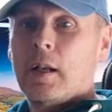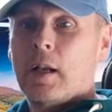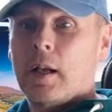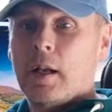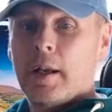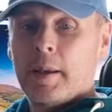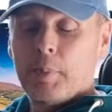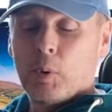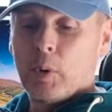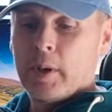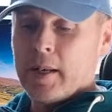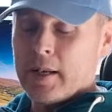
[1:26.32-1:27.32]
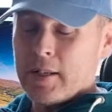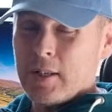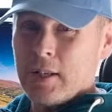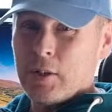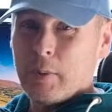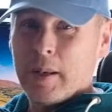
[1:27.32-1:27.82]
I bought an
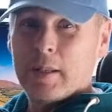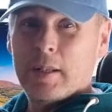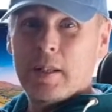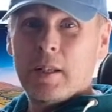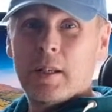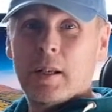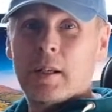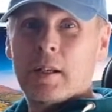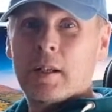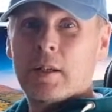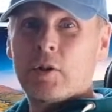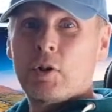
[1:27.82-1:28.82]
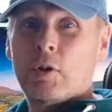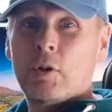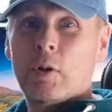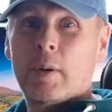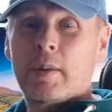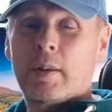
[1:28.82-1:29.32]
X-T20, as you
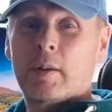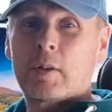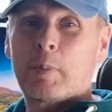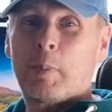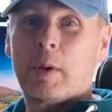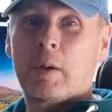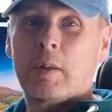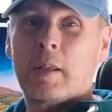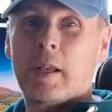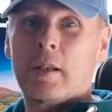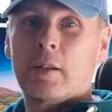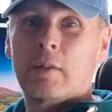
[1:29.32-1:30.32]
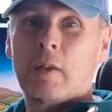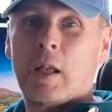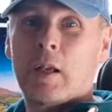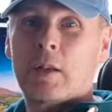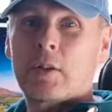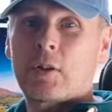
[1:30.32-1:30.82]
know, I think it's about the end of
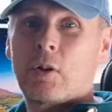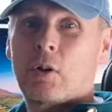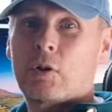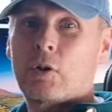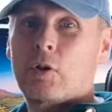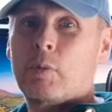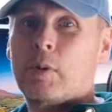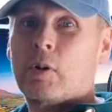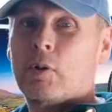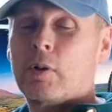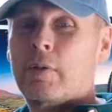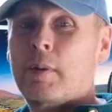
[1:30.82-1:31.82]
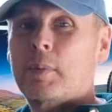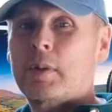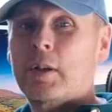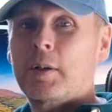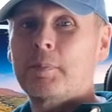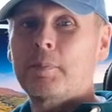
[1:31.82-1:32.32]
last October or November
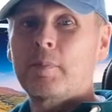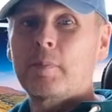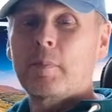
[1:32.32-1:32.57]
time.